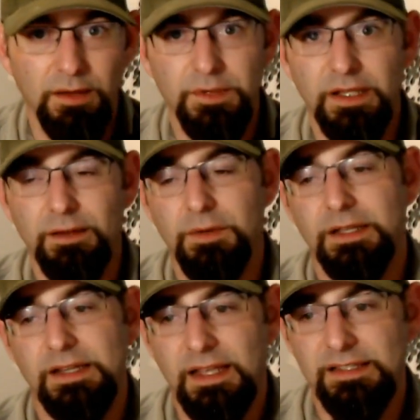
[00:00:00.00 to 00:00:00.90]
I'm going to get my
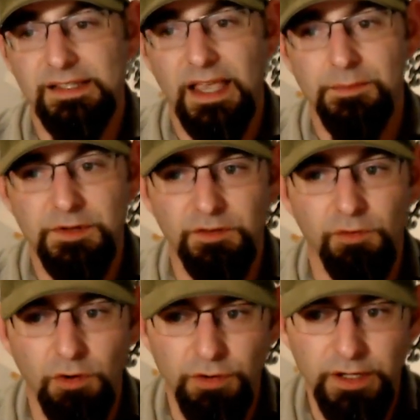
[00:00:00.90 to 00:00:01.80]
tank scaped and
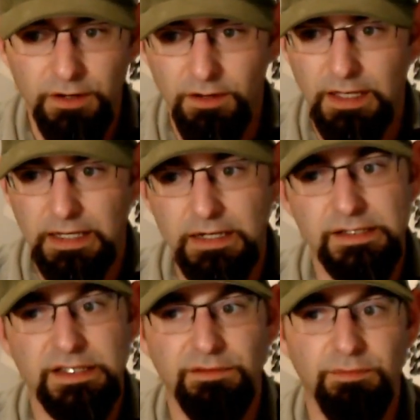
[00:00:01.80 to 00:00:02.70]
growing and all that kind of
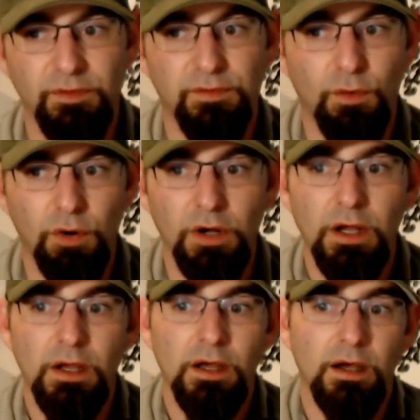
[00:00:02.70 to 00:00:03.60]
stuff before
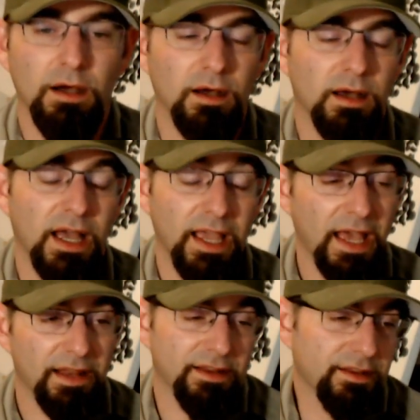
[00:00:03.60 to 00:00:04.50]
I
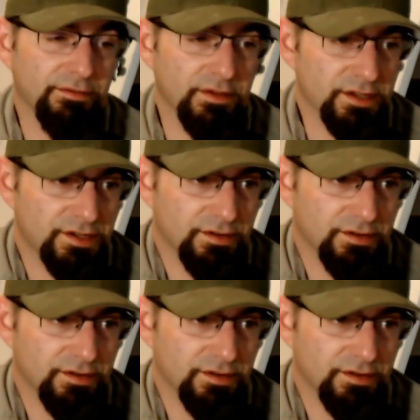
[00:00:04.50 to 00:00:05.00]
add any fish.